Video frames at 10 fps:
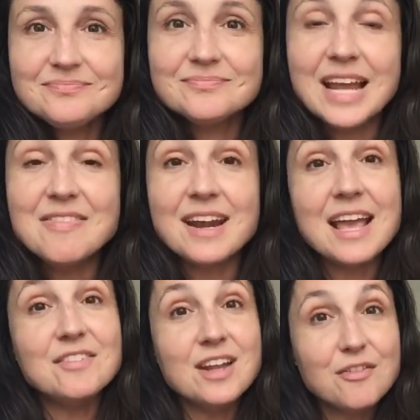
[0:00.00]
And then I have
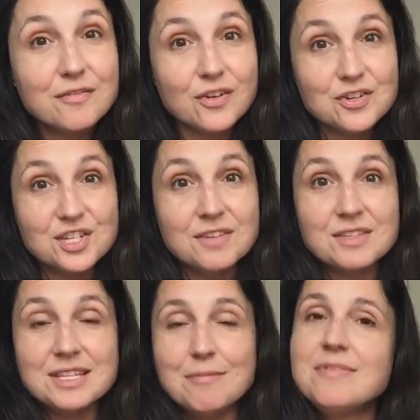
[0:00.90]
another version of the
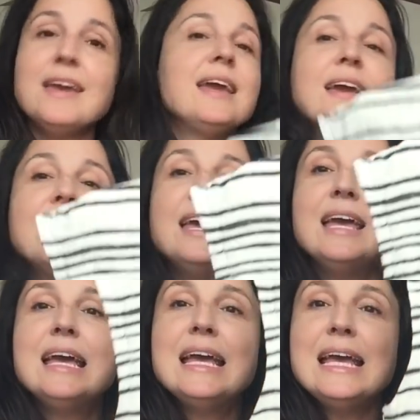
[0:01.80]
same thing
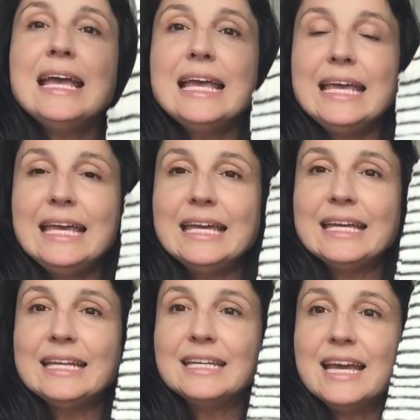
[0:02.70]

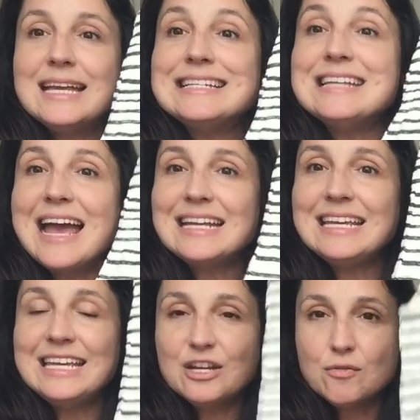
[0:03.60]
in Nanny
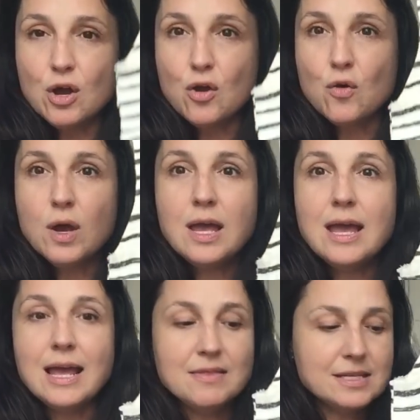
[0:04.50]
Eero.
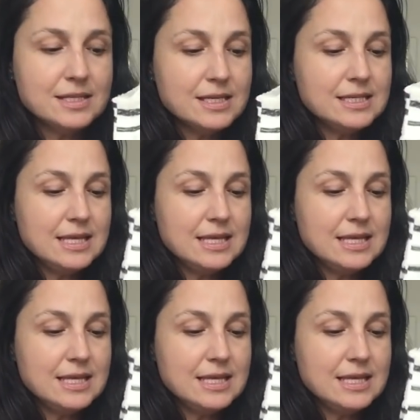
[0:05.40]
And this is